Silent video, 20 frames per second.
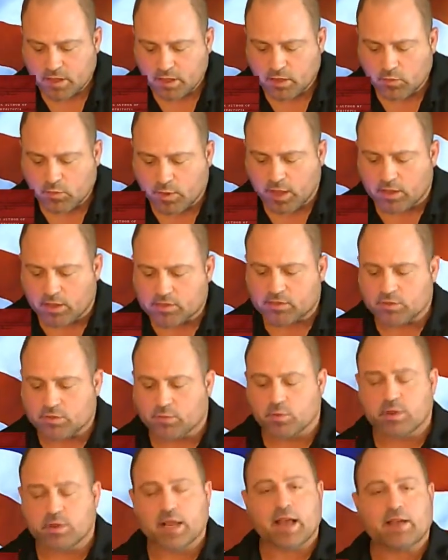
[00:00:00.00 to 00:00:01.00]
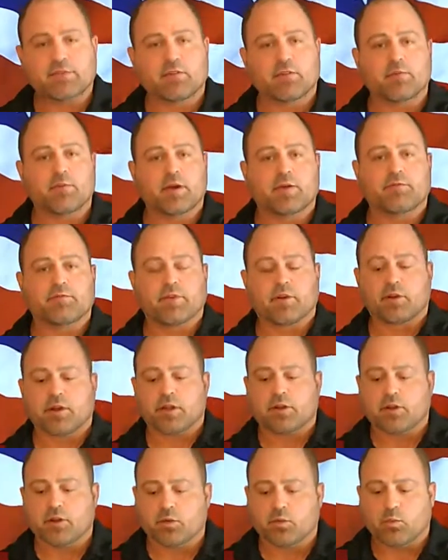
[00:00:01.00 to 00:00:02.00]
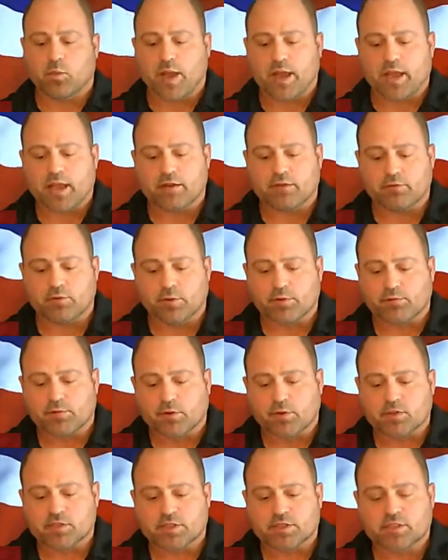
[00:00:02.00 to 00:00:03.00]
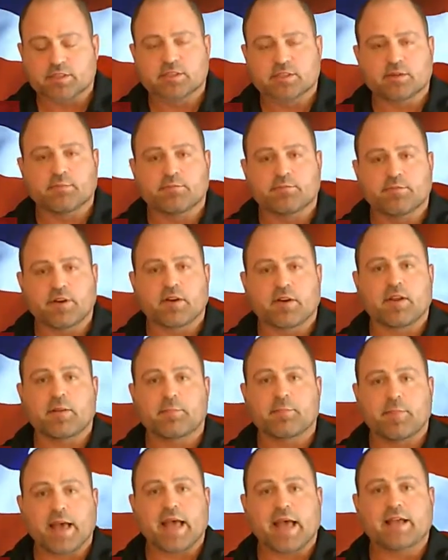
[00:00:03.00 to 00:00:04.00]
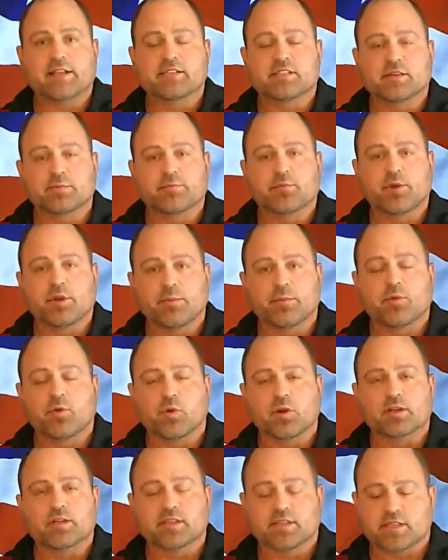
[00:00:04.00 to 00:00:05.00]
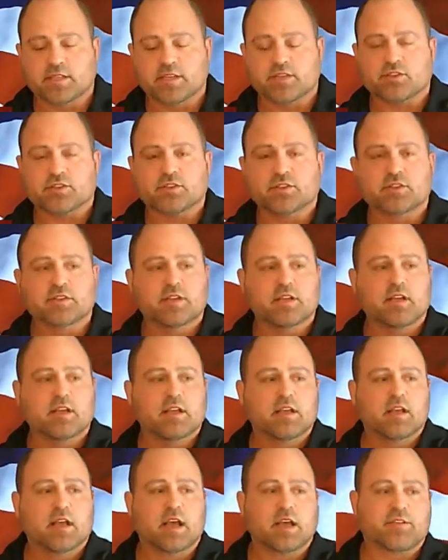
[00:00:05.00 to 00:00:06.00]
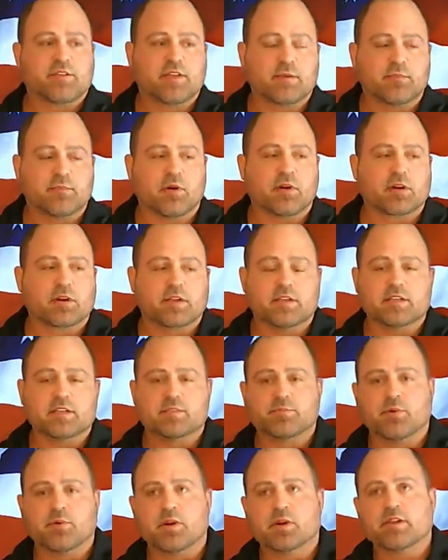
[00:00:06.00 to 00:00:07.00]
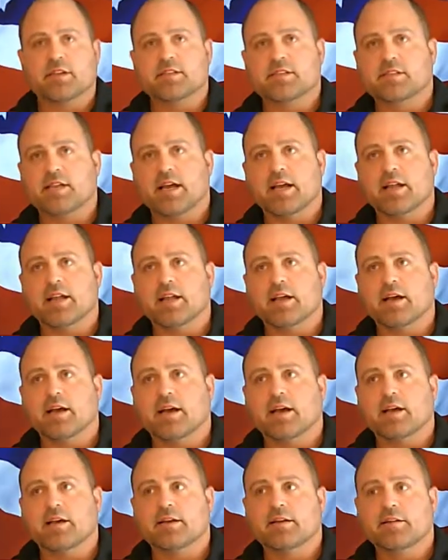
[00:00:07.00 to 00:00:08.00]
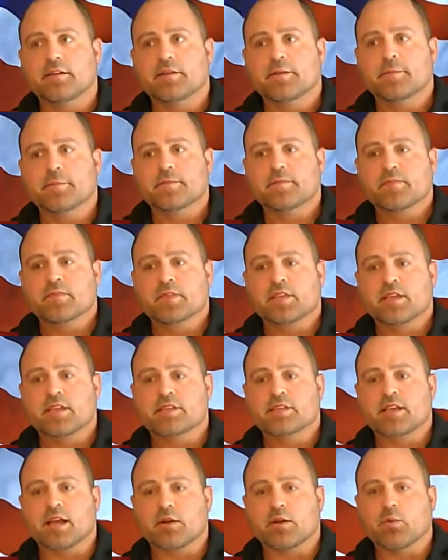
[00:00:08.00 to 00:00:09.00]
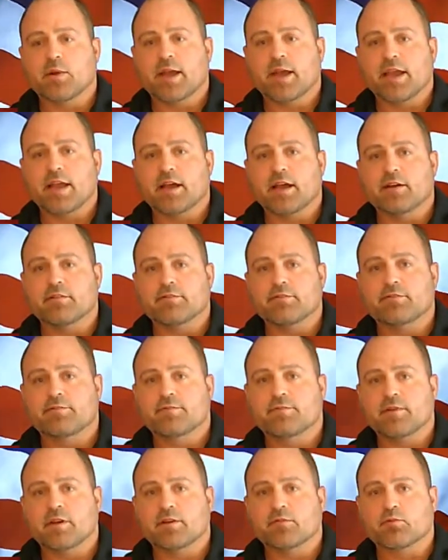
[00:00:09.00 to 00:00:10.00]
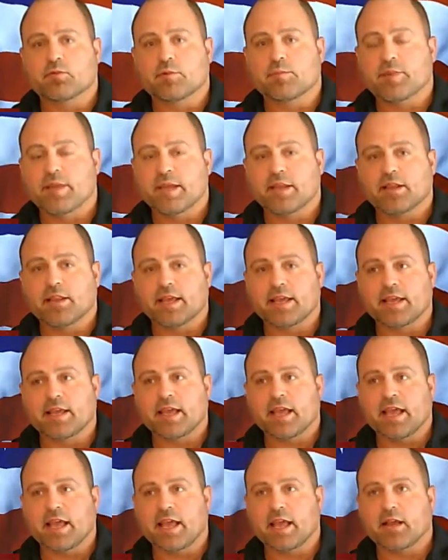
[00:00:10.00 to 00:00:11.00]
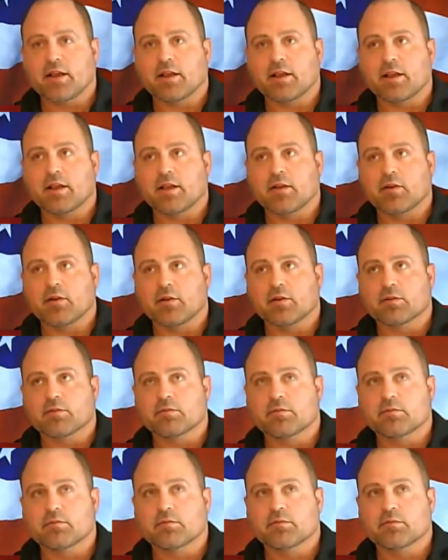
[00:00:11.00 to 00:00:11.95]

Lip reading: We also would have a very good way of reversing some very bad Supreme Court decisions. I think Mark, in his book, he's got a way of repealing or